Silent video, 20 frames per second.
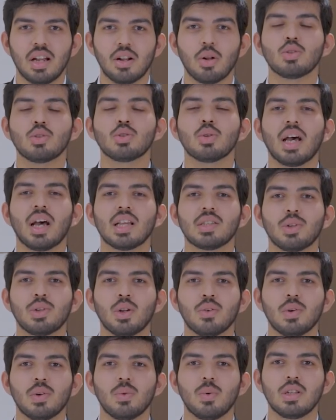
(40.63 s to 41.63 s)
and also has
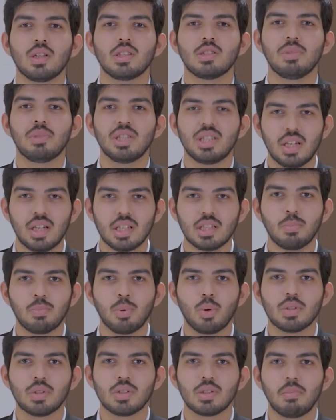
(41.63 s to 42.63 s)
one of the world's busiest
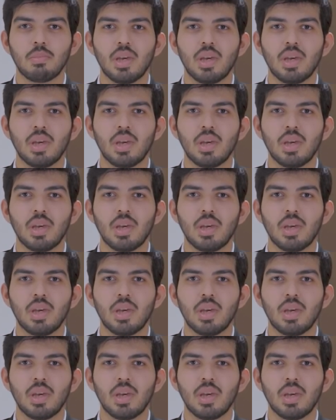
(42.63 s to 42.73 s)
ports,